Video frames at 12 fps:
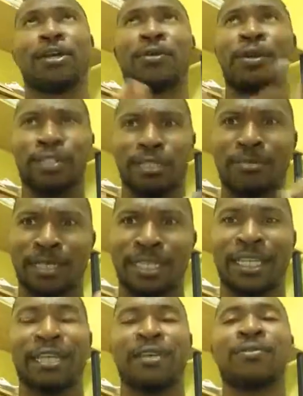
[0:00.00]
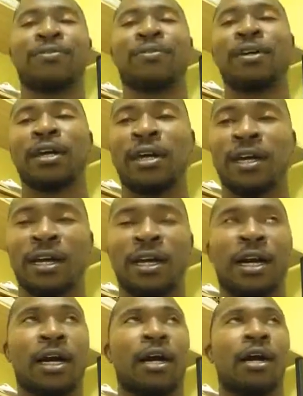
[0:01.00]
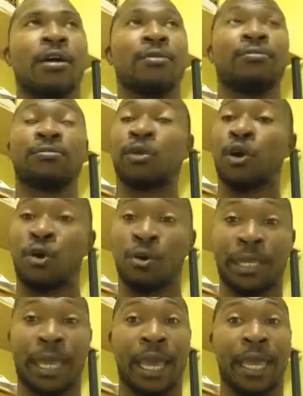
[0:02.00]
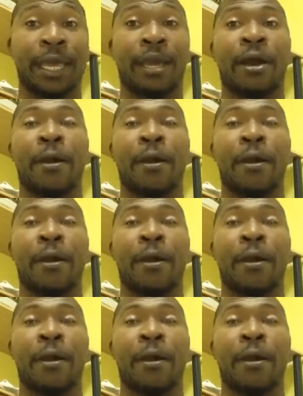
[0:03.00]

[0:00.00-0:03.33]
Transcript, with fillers: Christmas Eve. Um, okay.